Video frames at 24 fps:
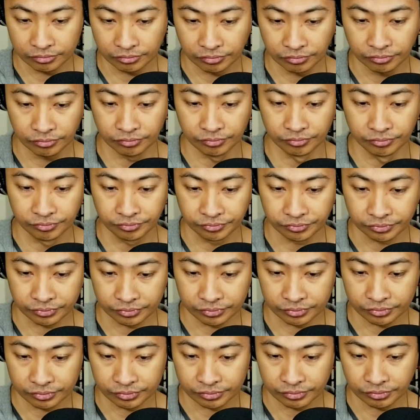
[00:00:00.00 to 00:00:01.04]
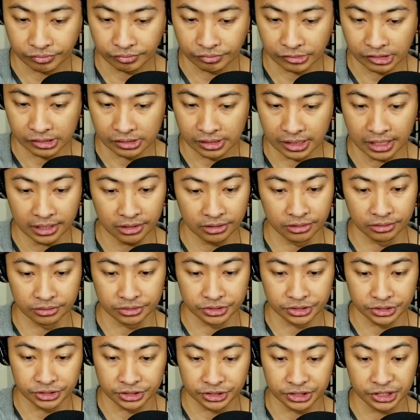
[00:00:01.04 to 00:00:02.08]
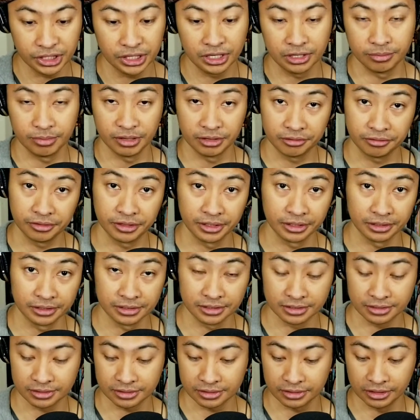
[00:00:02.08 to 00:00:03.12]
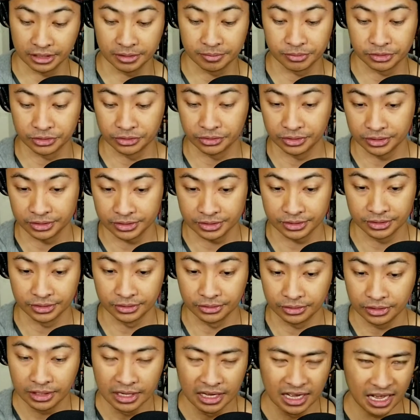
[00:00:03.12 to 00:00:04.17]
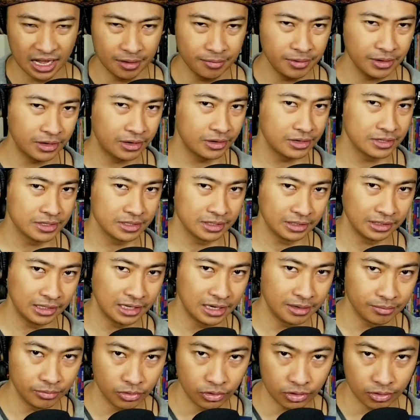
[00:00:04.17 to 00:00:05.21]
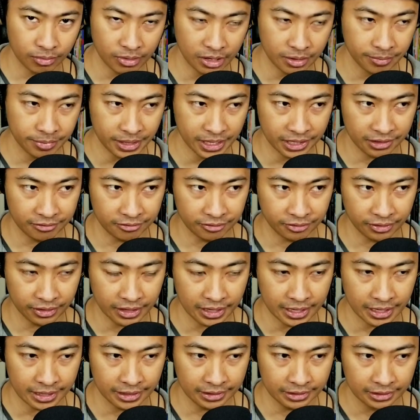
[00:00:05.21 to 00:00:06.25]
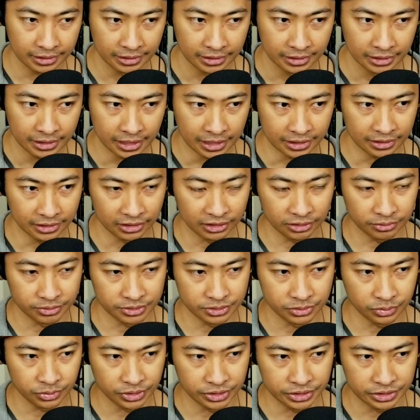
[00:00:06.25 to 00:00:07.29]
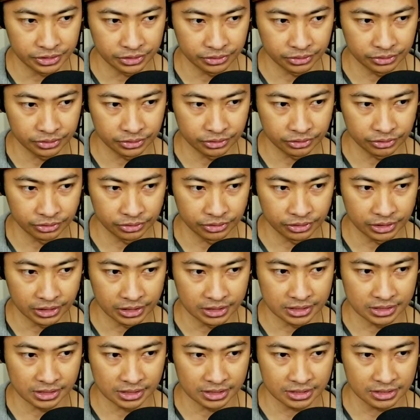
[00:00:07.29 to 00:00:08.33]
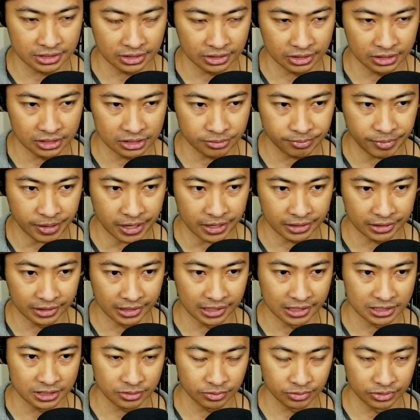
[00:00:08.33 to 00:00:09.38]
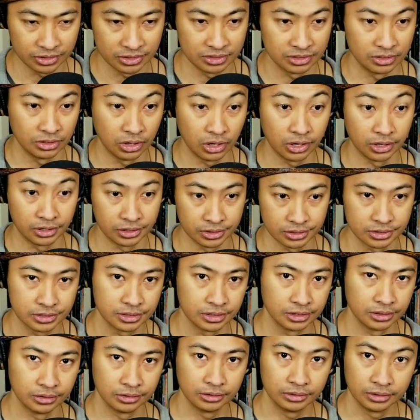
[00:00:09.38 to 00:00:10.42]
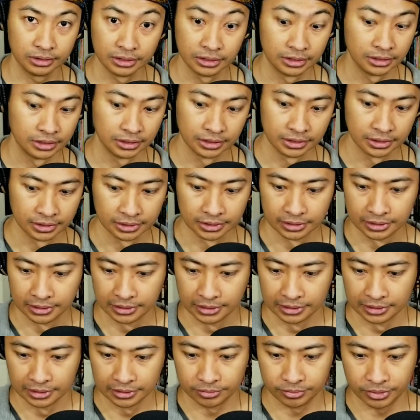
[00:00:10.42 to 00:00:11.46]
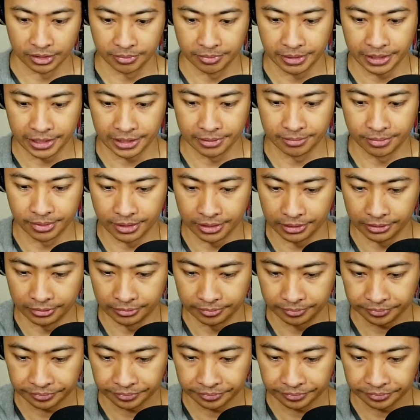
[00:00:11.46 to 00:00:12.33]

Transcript: Hmm. I don't know shit about fucking slip joints, dude. I've been cursing a lot more. My bad for that. I think there was one dude who does listen to this podcast with his daughter, so my bad, bro.